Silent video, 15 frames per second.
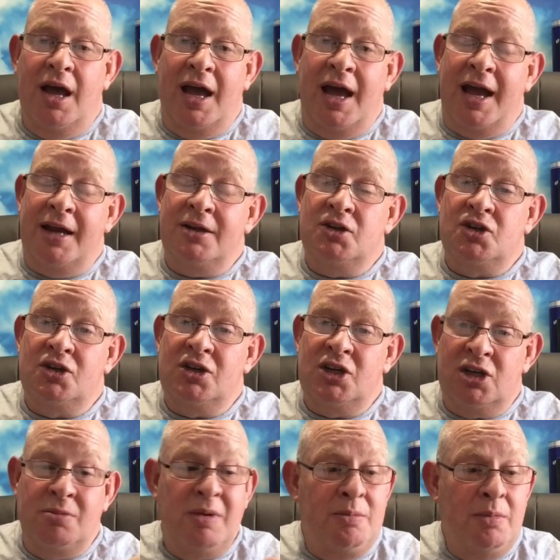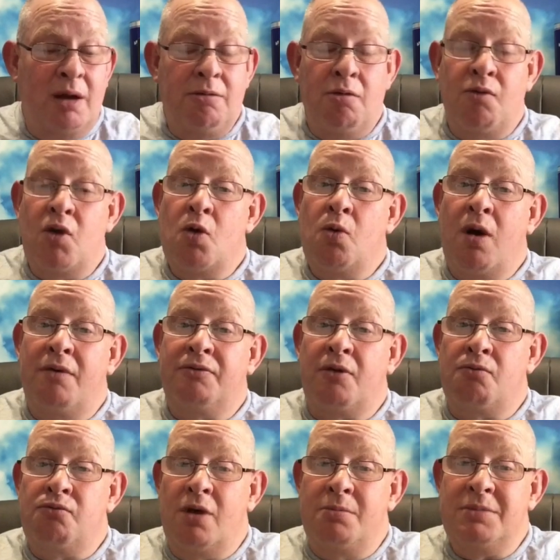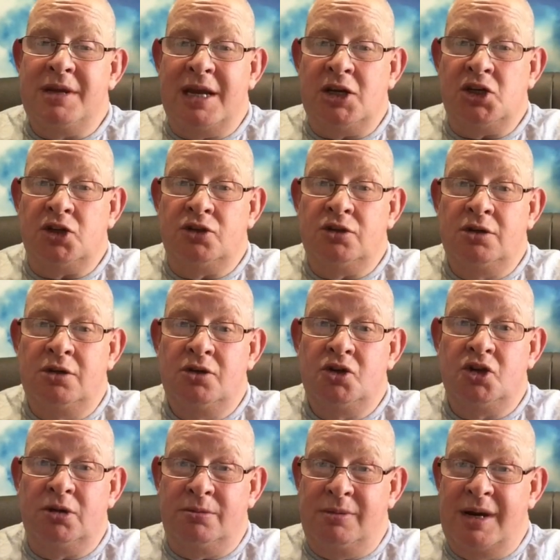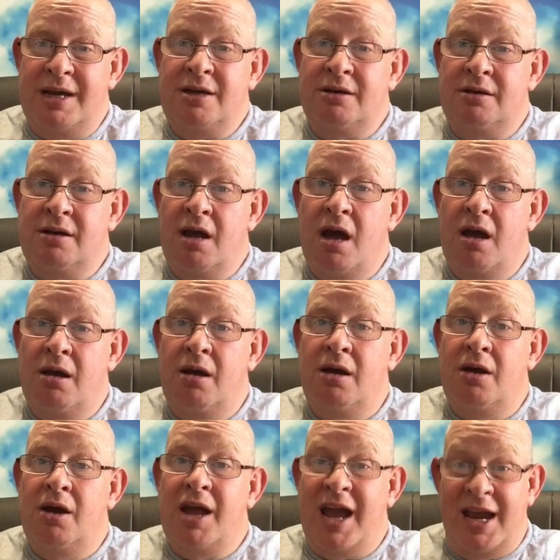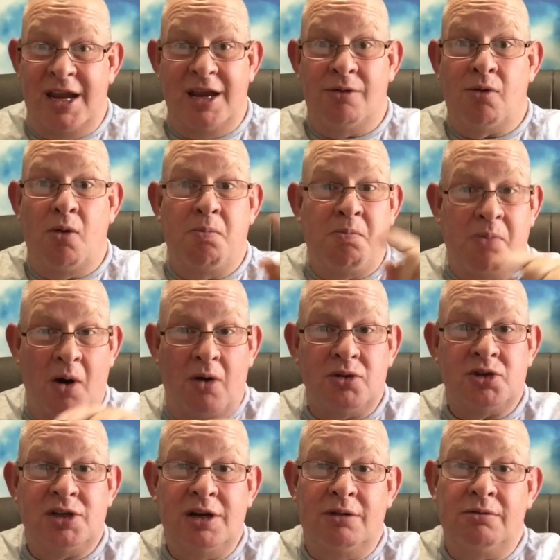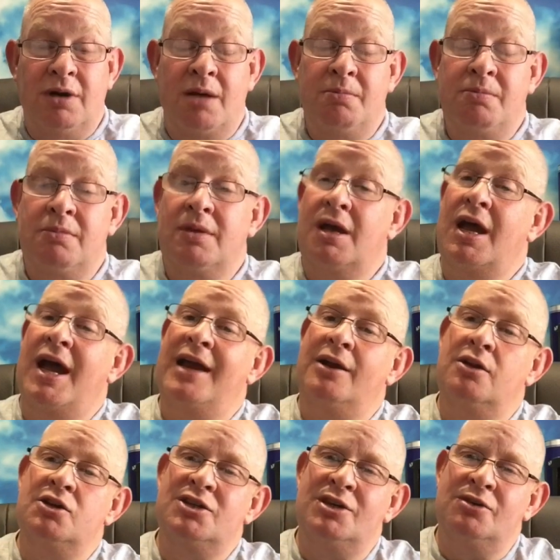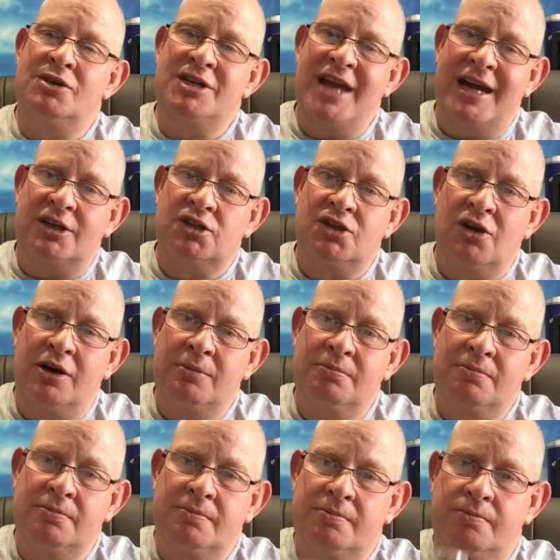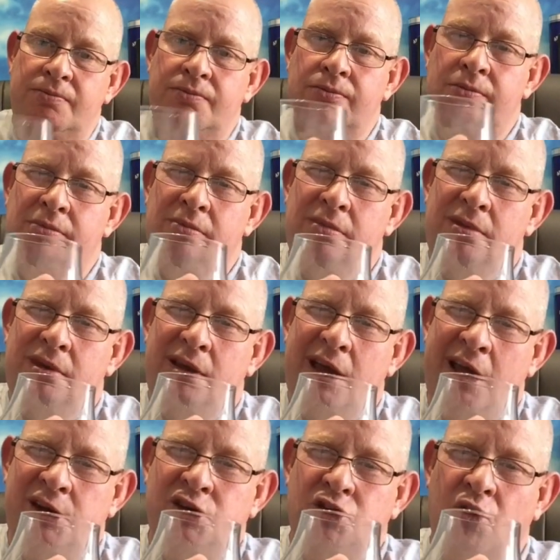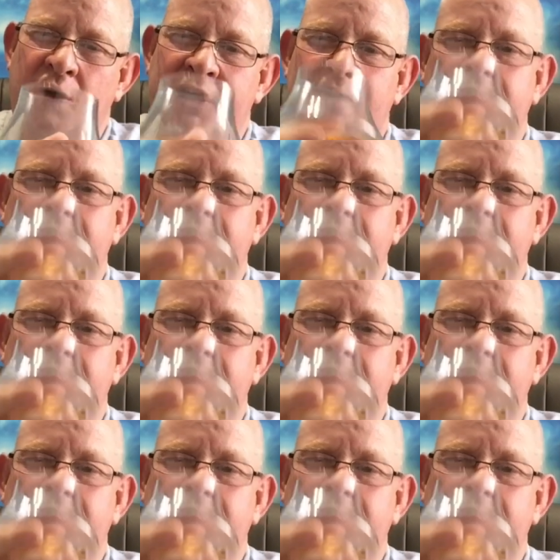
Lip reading: and this has been my review of Rum Nation Jamaican 8-year-old pot still rum, and until next time, enjoy.